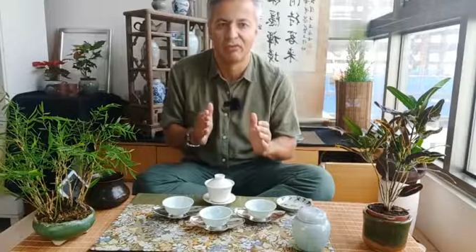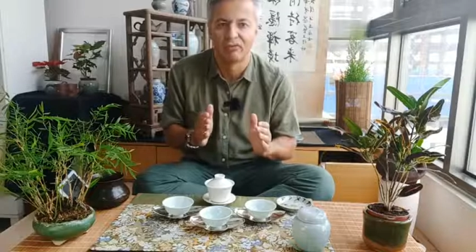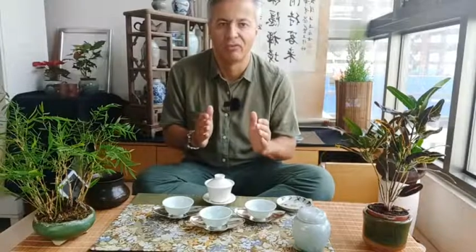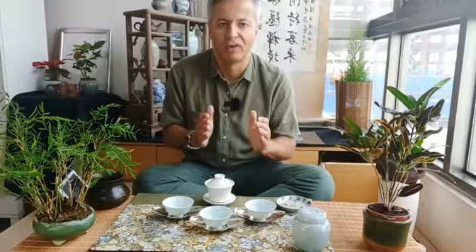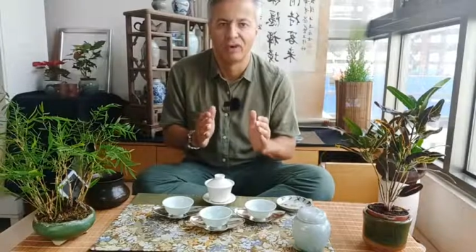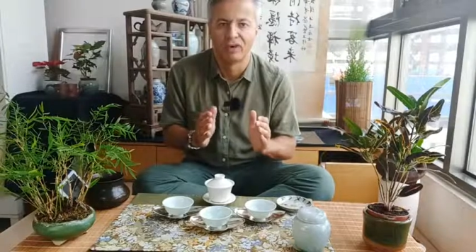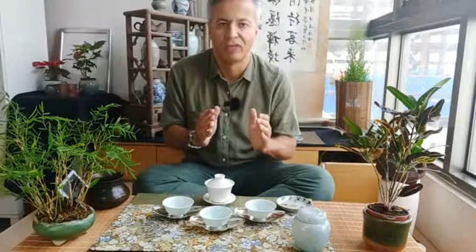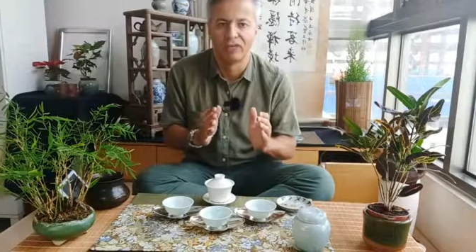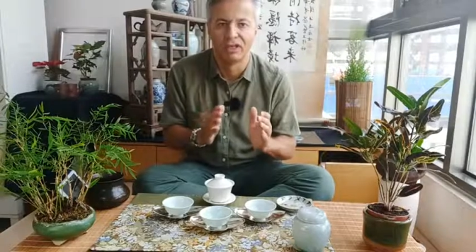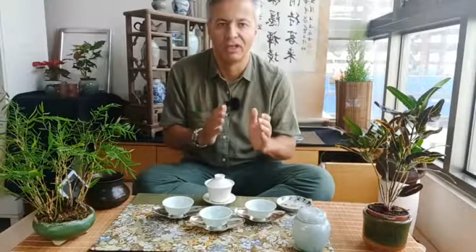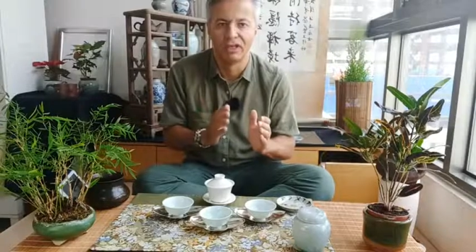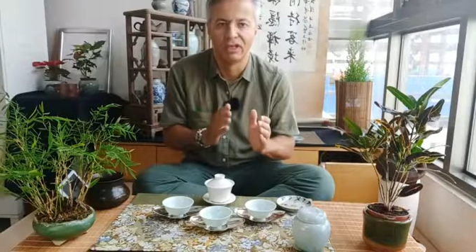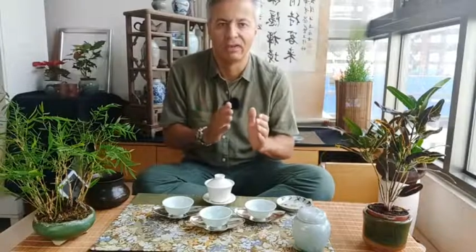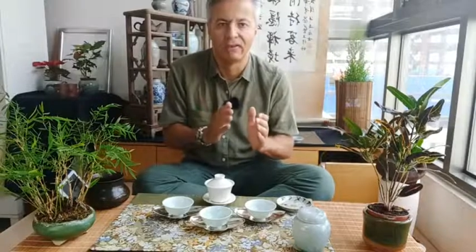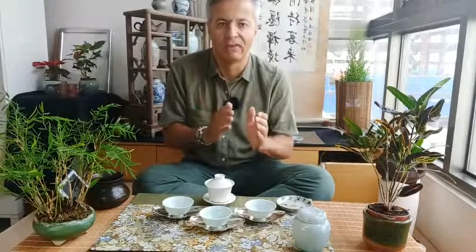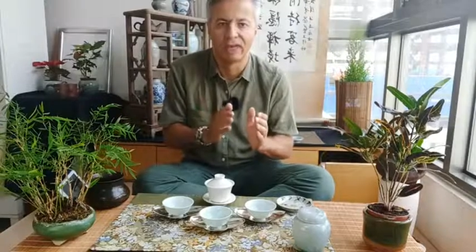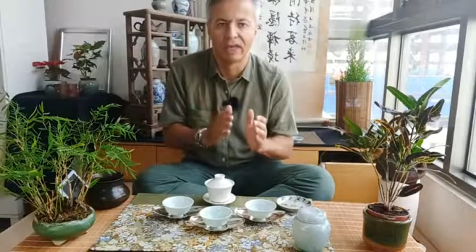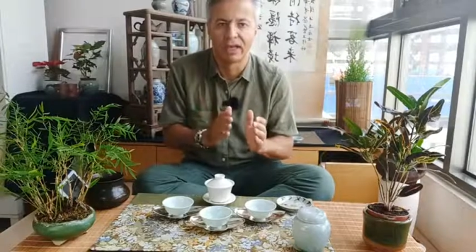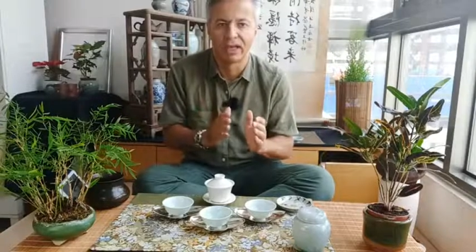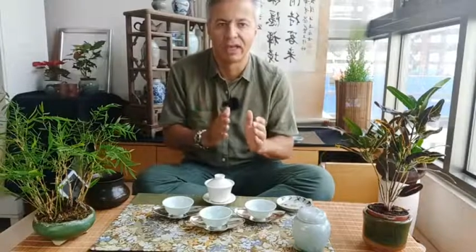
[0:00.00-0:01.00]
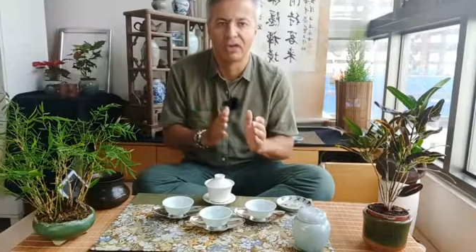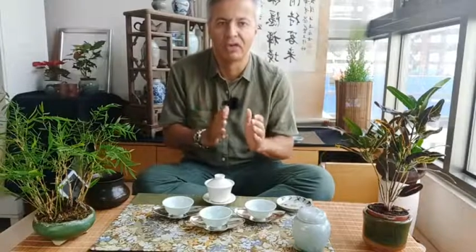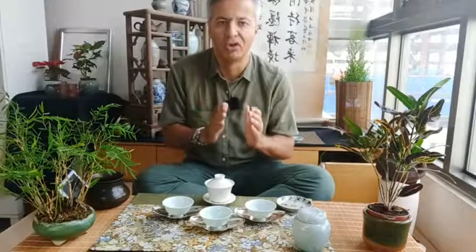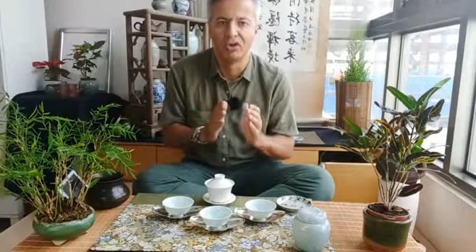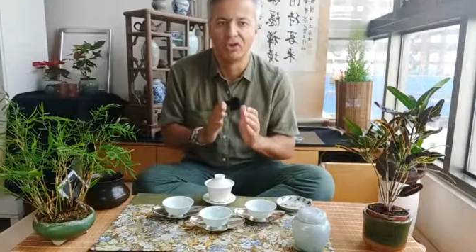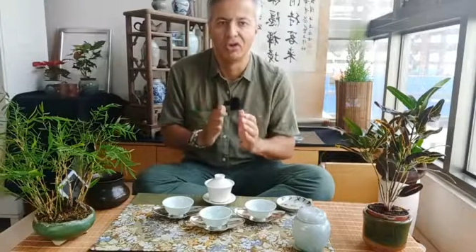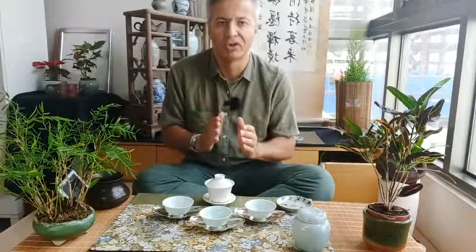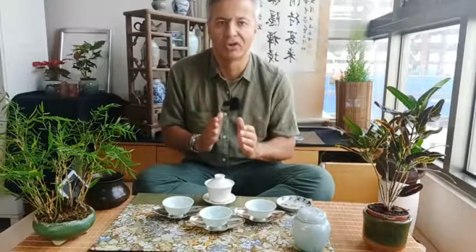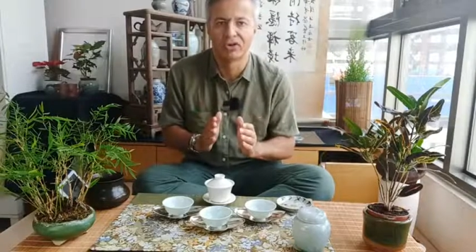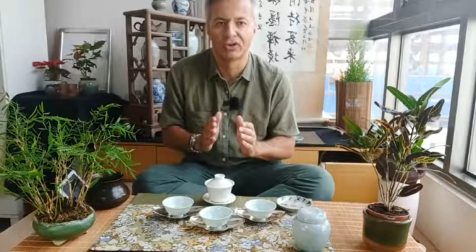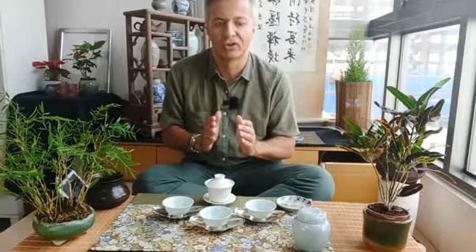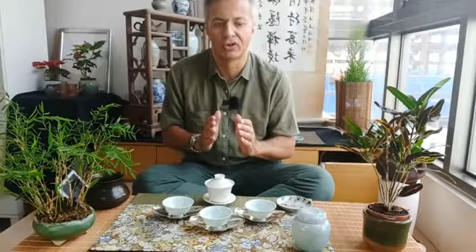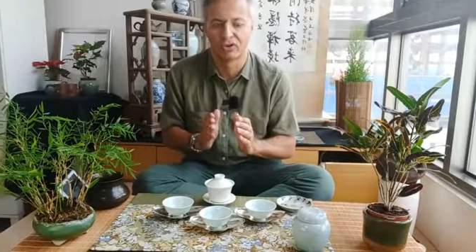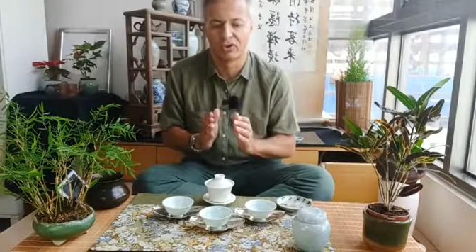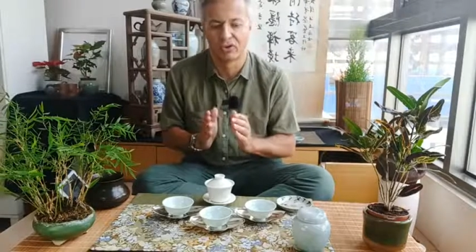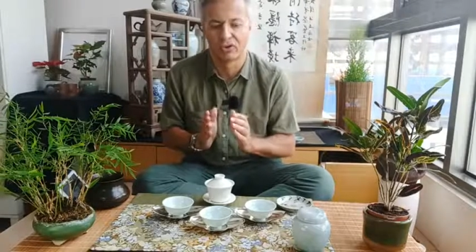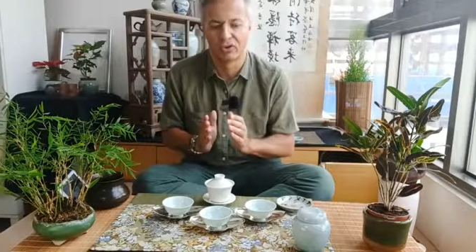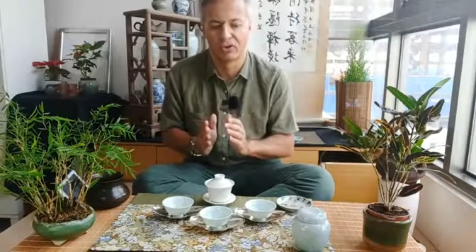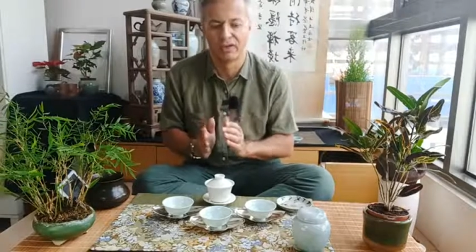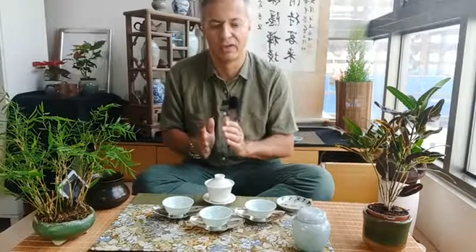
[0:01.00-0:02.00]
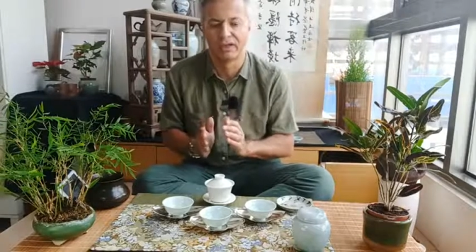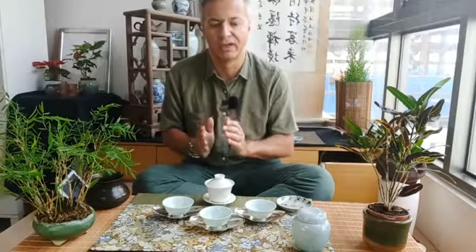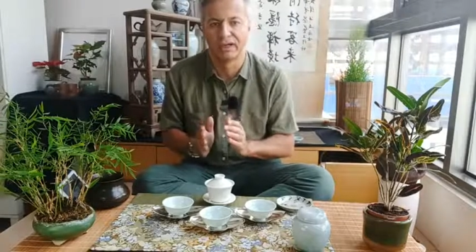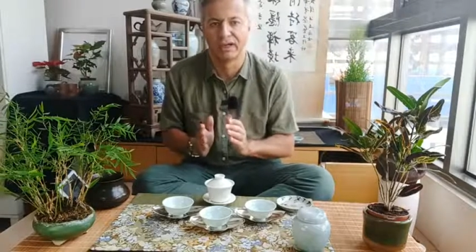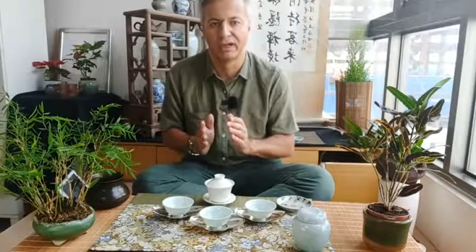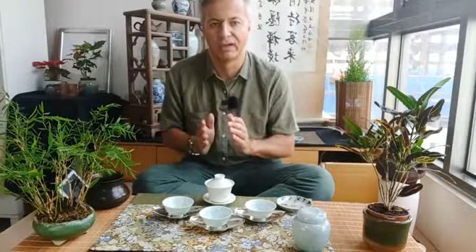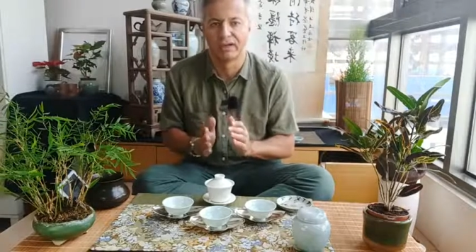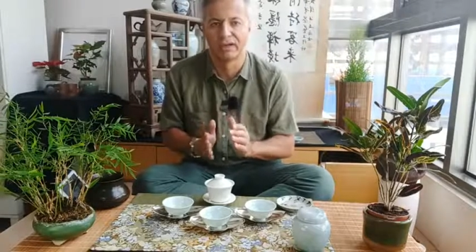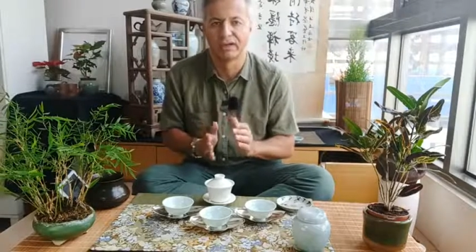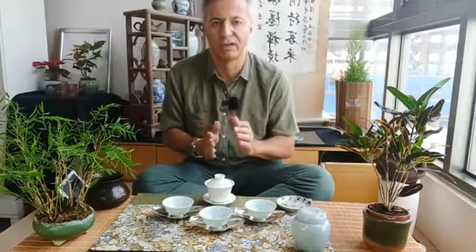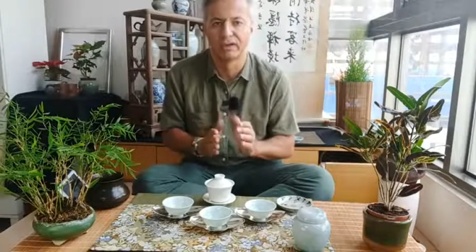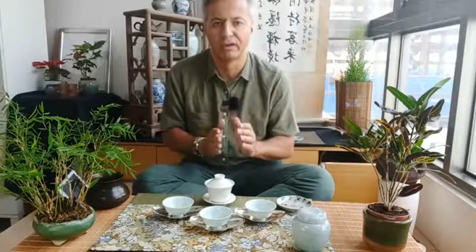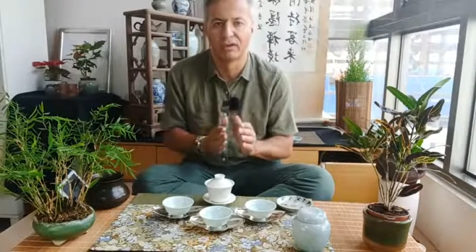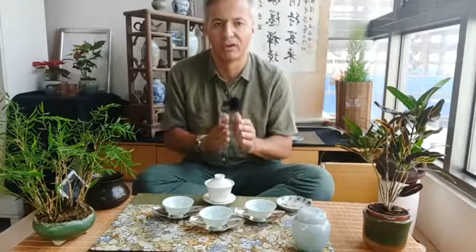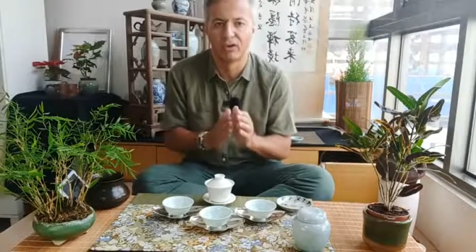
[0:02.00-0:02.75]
where the leaves are not oxidized.